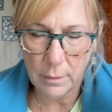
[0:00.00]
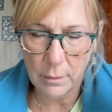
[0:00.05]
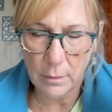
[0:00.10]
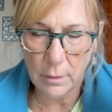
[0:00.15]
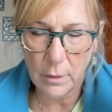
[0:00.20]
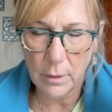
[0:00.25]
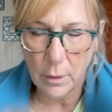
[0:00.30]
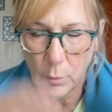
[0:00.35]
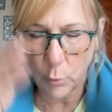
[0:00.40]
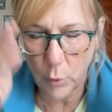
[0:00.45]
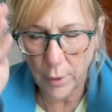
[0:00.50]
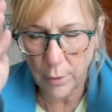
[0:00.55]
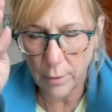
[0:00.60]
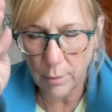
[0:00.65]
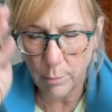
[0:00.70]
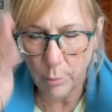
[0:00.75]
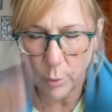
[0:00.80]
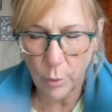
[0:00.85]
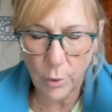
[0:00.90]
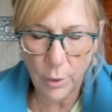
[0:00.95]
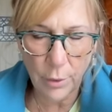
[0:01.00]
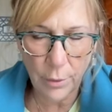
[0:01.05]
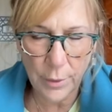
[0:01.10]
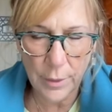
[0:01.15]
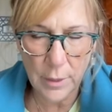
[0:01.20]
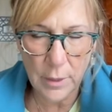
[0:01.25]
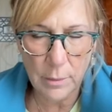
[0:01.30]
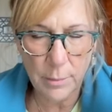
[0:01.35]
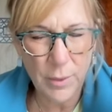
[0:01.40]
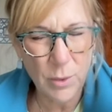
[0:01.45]
The where the border
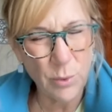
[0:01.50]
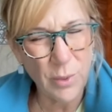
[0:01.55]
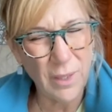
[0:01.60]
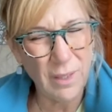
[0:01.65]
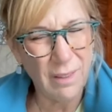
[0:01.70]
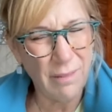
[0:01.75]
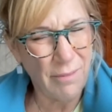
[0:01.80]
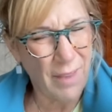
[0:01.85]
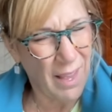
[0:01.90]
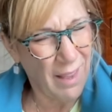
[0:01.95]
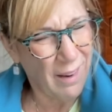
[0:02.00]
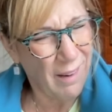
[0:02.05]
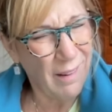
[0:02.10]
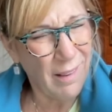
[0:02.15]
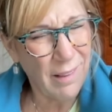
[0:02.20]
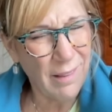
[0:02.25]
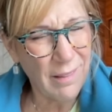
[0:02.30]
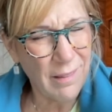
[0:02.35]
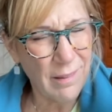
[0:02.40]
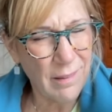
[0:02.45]
is between Nevada,